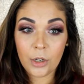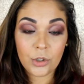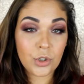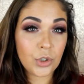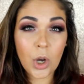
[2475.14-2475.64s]

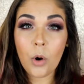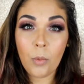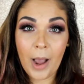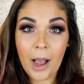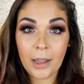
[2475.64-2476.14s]
so
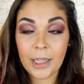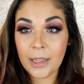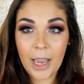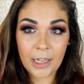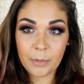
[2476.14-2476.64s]
well, and
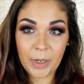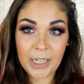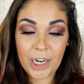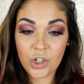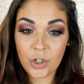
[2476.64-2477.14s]
the
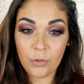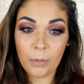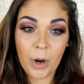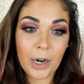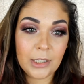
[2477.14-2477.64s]
expectation for
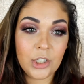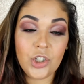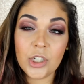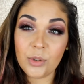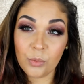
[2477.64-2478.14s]
products is
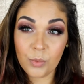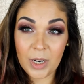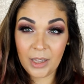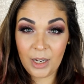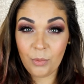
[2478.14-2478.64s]
just
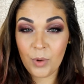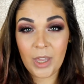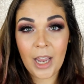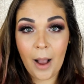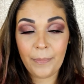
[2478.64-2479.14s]
really,
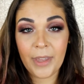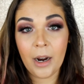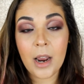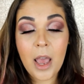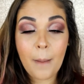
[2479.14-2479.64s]
really up
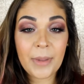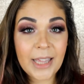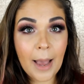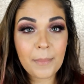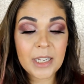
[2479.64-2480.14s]
there. But
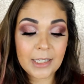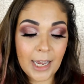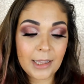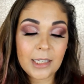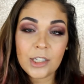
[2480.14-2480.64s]
that being
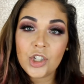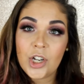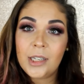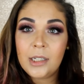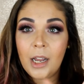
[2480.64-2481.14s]
said, this is
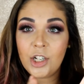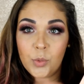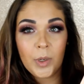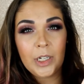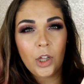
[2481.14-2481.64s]
just a
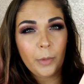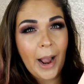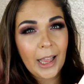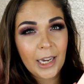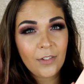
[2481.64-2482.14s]
twenty dollar
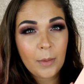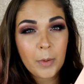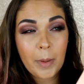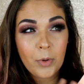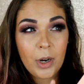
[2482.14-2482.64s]
palette, if I'm
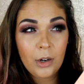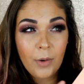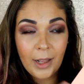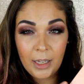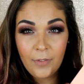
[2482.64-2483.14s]
remembering
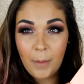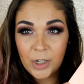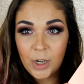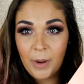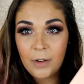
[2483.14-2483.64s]
correctly of how
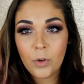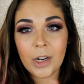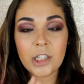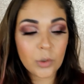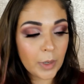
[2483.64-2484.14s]
much I paid for
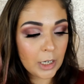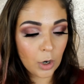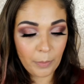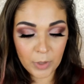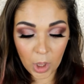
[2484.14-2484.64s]
it. It's a twenty
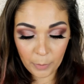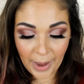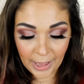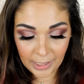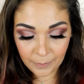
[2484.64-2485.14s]
dollar
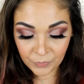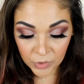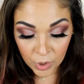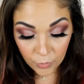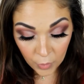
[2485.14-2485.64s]
palette
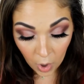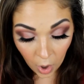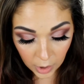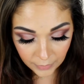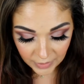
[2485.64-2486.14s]
for
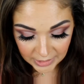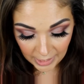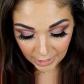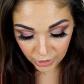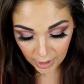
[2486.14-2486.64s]
all of these
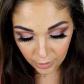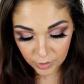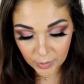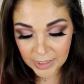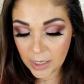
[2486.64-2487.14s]
eyeshadows,
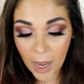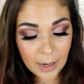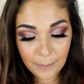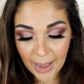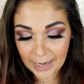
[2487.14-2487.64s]
so it's
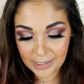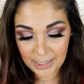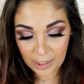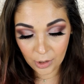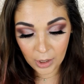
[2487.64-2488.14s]
not a bad
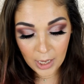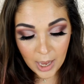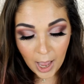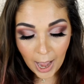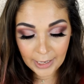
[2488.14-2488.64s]
deal.
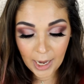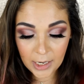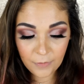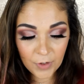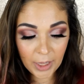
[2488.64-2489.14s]
I
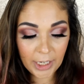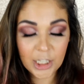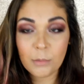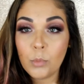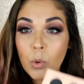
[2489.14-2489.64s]
kind of feel like
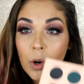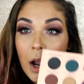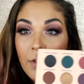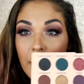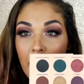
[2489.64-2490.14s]
it's more
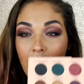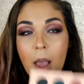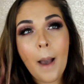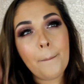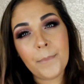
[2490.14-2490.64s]
of a
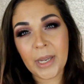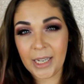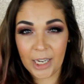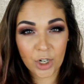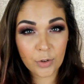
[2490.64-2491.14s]

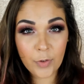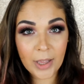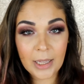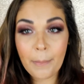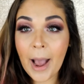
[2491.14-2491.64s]
beginner
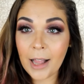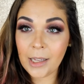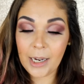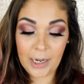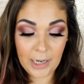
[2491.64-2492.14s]
friendly
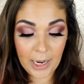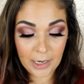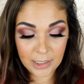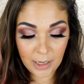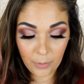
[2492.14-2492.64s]
palette, and,
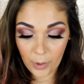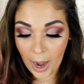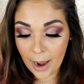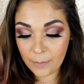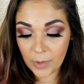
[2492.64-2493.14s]
and so
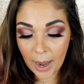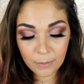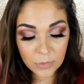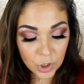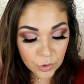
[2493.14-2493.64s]
I'm,
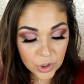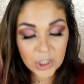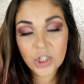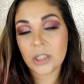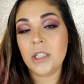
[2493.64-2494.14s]
I'm used
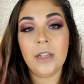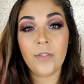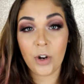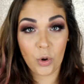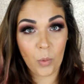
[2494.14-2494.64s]
to just
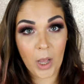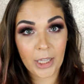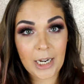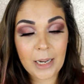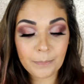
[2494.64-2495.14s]
different
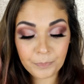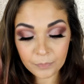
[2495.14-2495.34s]
quality.